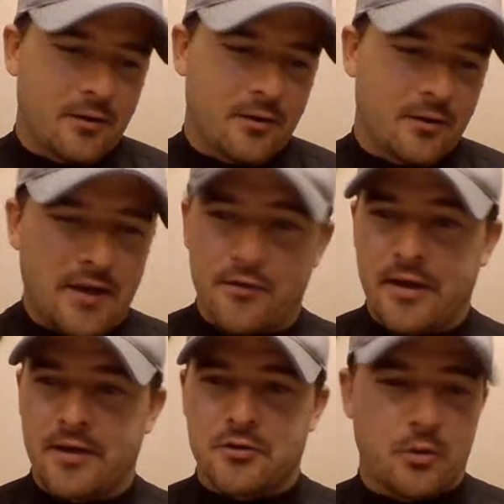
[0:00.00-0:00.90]
Or on the other
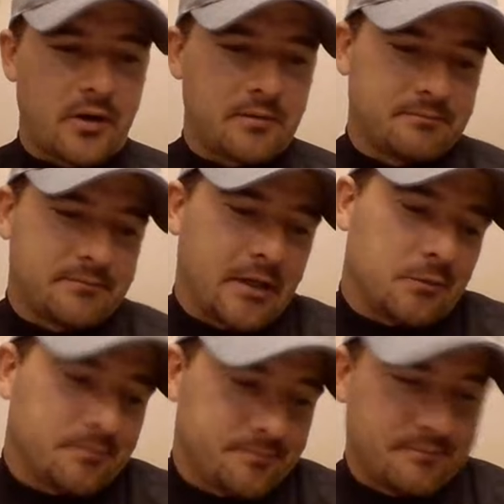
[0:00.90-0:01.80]
end, you're, you
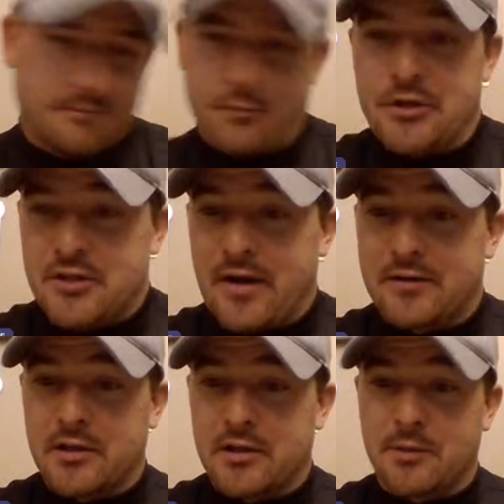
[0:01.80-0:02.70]
know, putting
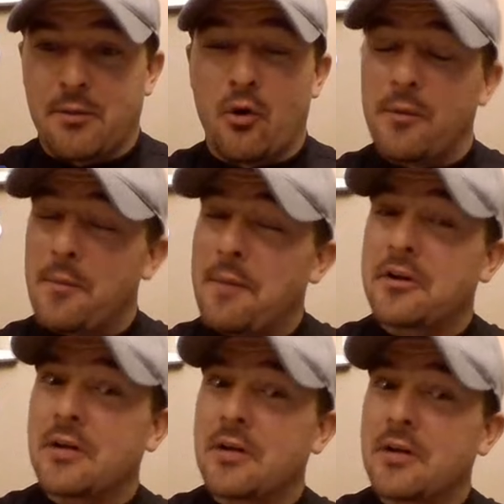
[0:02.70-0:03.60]
yourself out there a little bit more, but
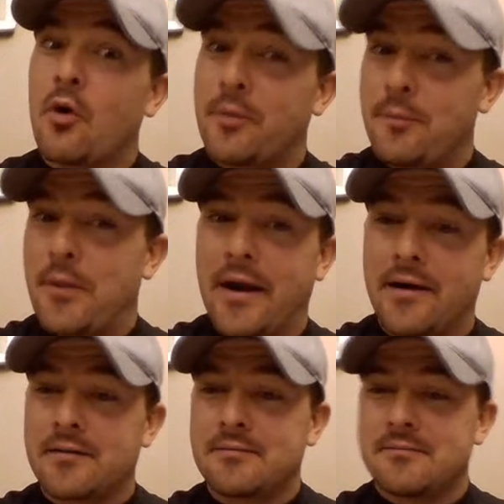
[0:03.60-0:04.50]
maybe you're a little more
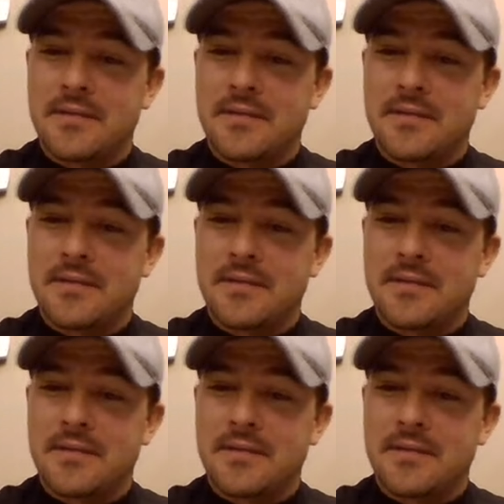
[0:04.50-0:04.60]
prepared.